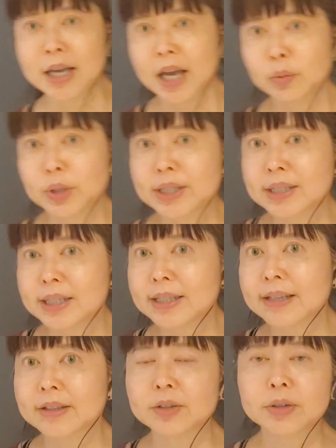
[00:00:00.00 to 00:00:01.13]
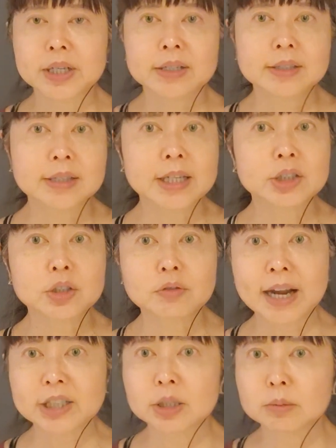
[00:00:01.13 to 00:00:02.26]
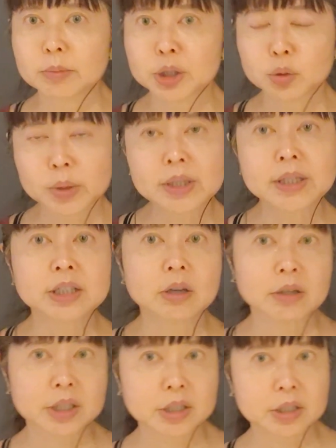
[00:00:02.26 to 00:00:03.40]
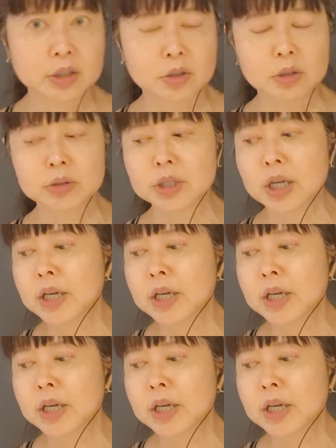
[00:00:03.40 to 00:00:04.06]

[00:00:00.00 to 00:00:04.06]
And we see that there is interaction between these oxysterols